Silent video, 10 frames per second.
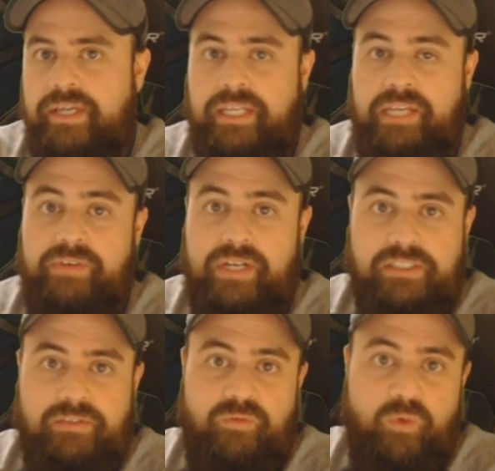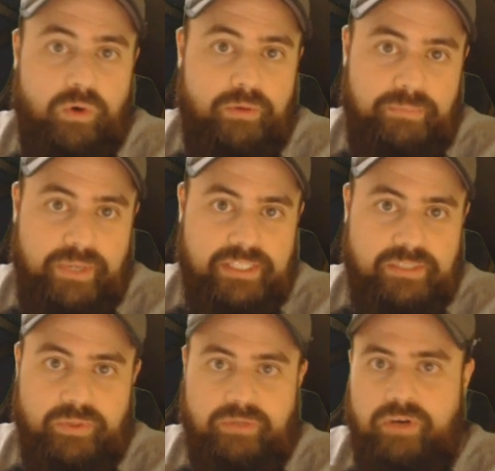giving us 4
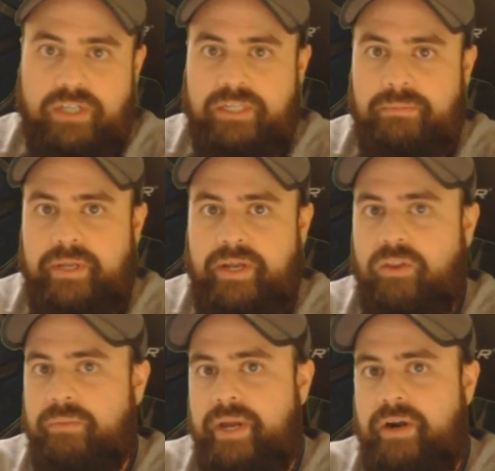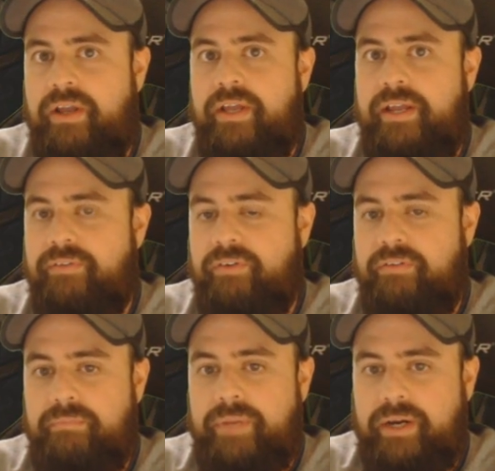beasts with Rush into play. All the better if they're
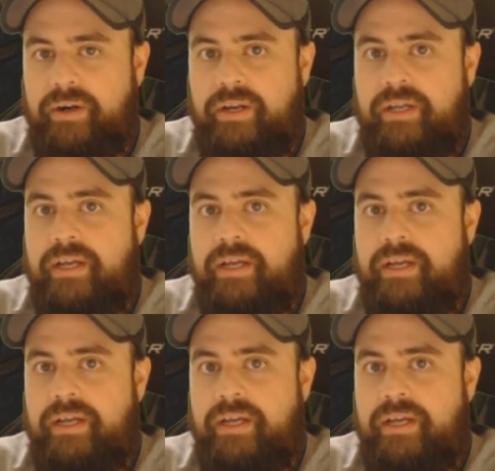even bigger.